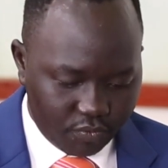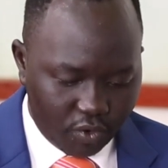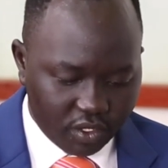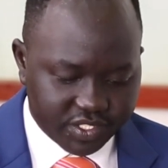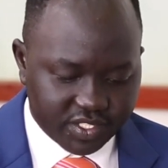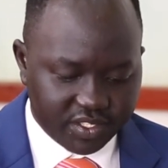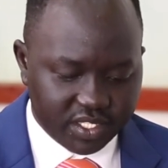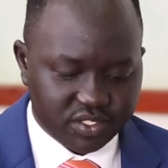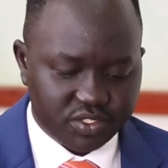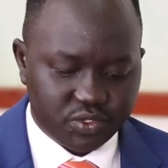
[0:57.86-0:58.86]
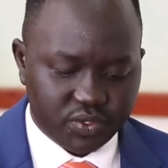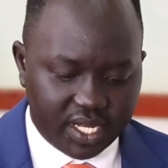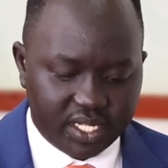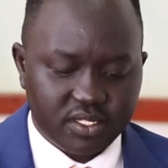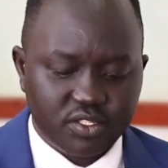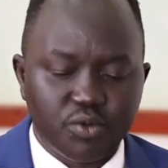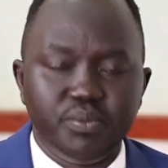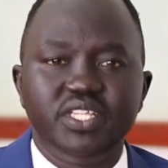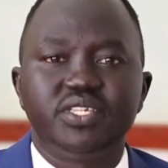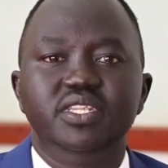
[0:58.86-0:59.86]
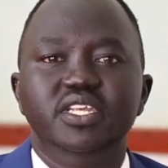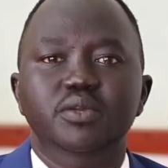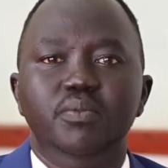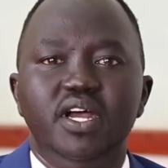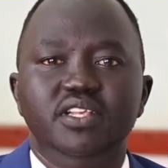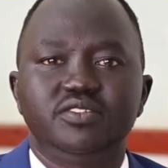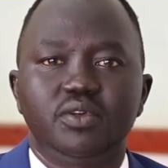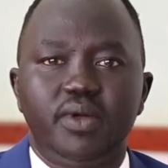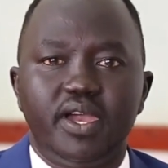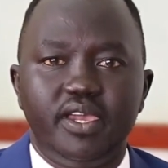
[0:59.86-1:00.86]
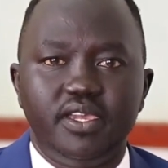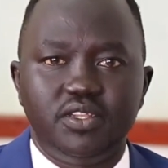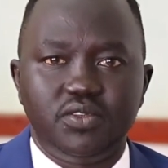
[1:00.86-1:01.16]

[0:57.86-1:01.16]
for Southern Sudan to meet the demands of higher